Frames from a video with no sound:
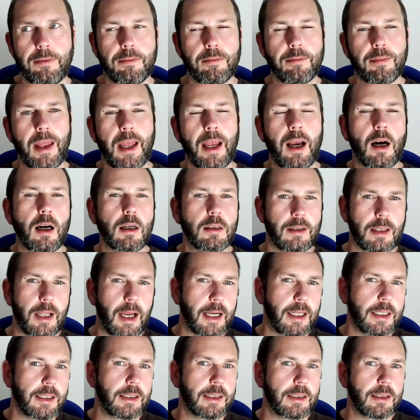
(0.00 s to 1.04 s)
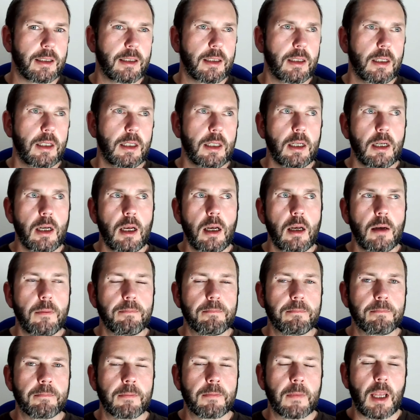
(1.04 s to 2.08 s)
they are nice,
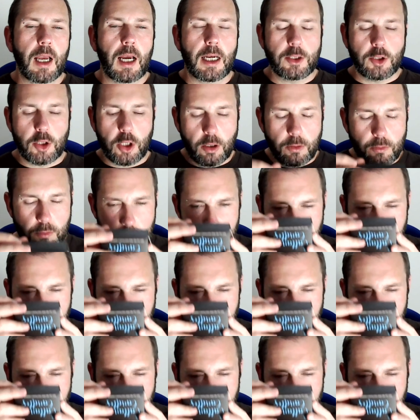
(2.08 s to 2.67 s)
I don't,